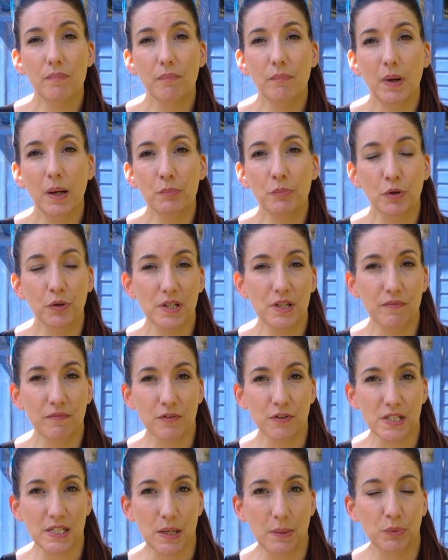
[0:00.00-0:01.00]
my Brody,
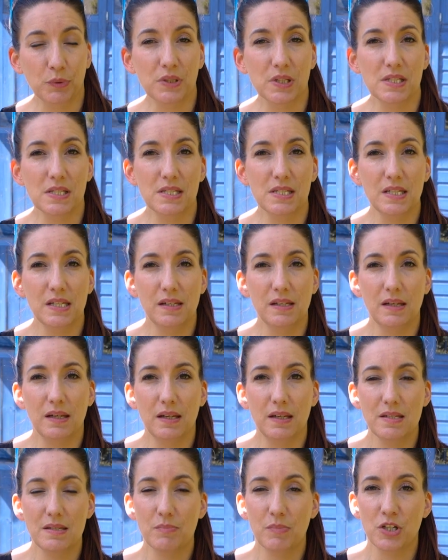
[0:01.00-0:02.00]
for example, doesn't see
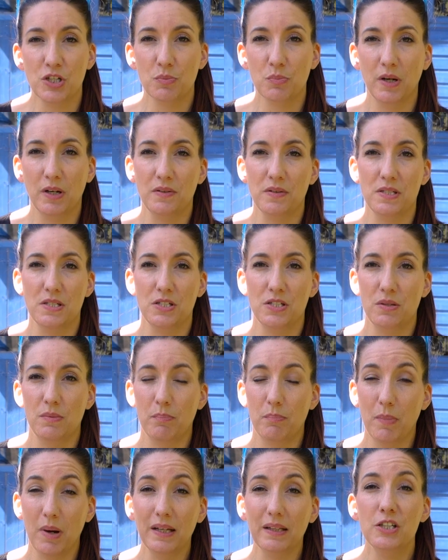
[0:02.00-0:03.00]
as much
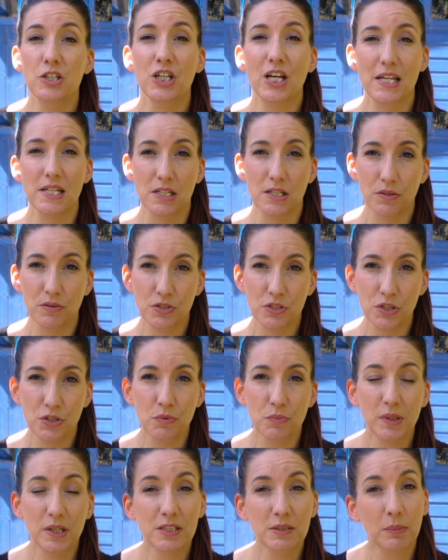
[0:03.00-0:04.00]
mileage as it used
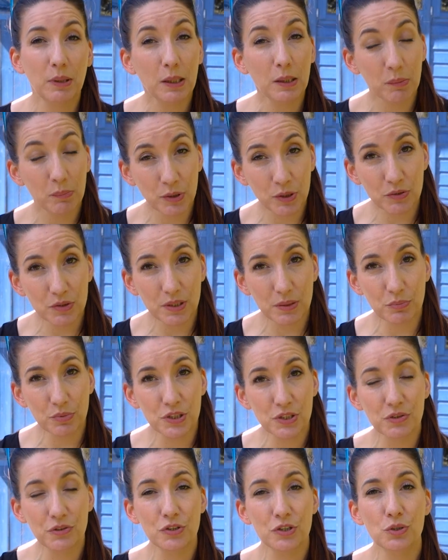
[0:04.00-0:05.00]
to because my commute in
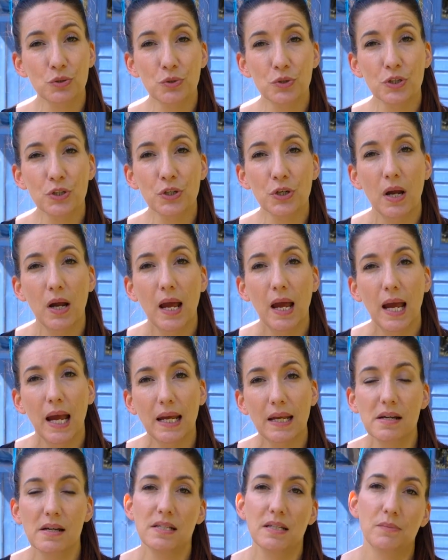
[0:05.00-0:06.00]
Bristol is shorter
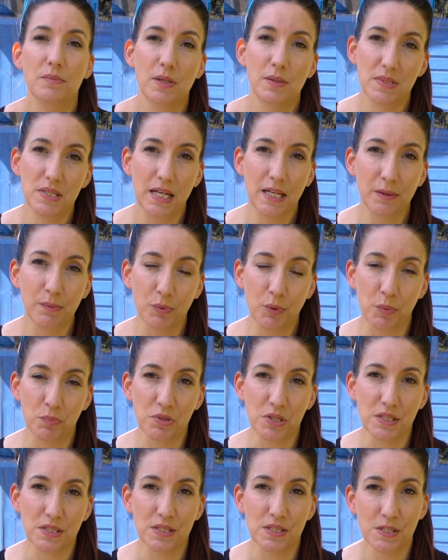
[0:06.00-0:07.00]
and I sometimes take the
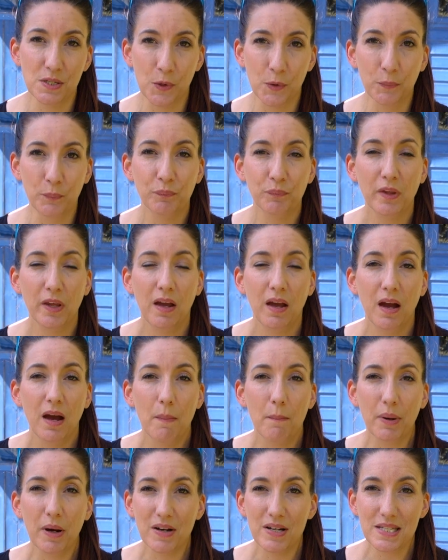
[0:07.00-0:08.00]
Brompton.
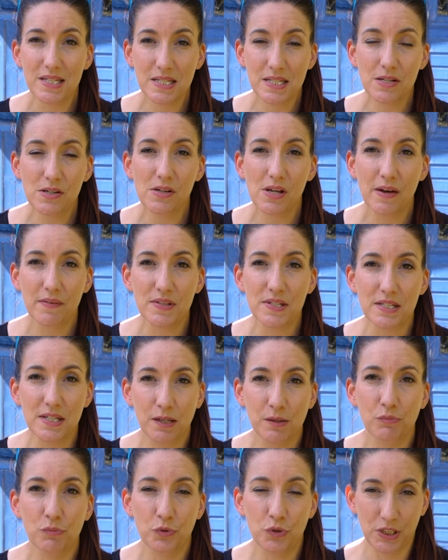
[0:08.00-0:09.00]
But I still have the
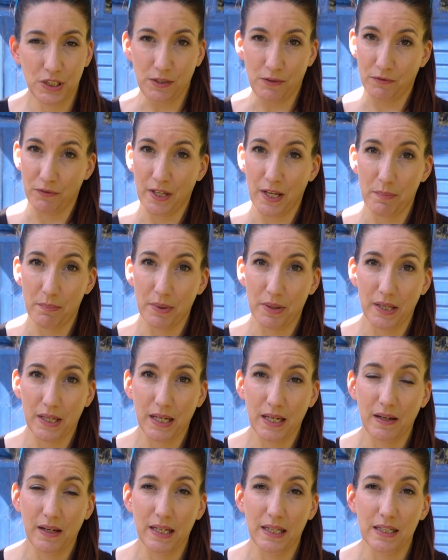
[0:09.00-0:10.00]
same routine for that
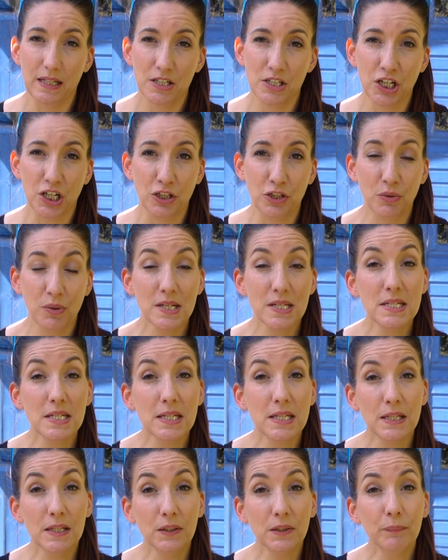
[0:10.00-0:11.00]
bike. I get it checked twice a
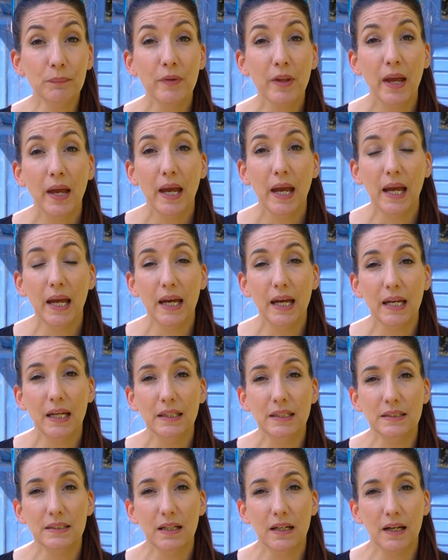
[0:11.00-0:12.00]
year,
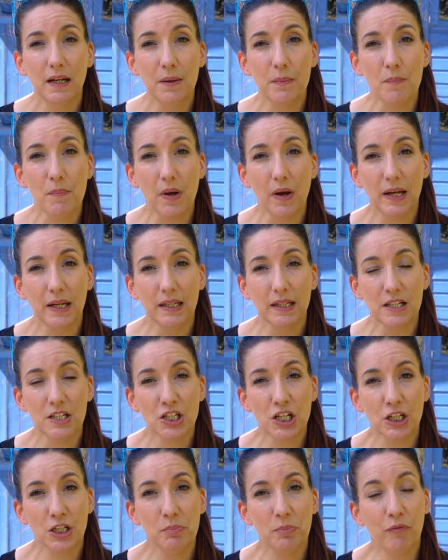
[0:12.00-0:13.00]
and I get it
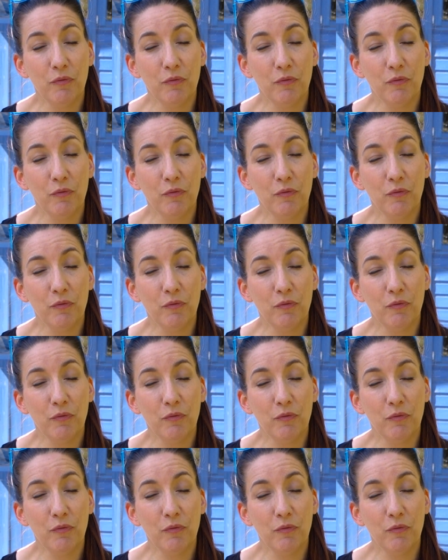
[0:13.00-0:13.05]
checked